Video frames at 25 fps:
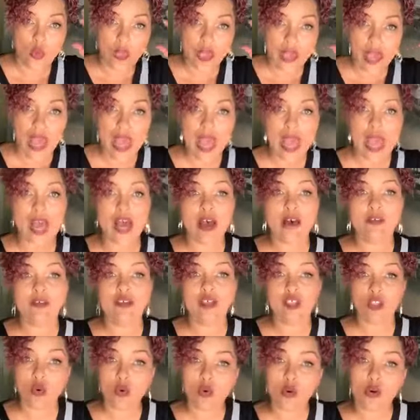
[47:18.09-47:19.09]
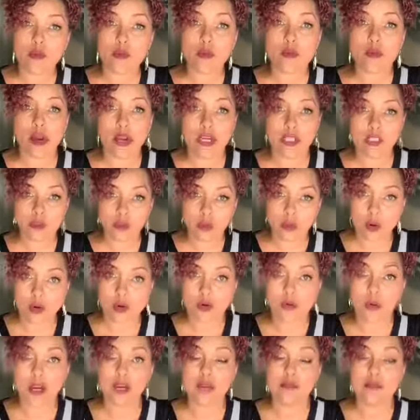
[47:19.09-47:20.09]
We have lower price
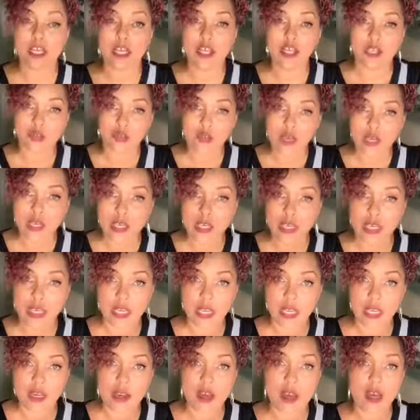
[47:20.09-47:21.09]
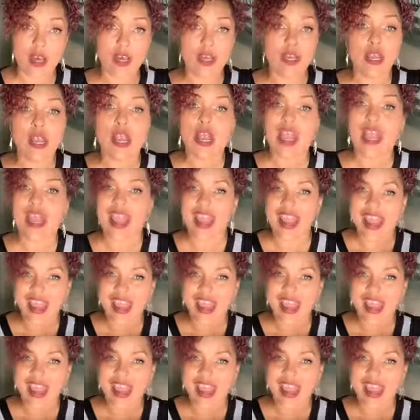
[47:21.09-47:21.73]
programs that you can get in on.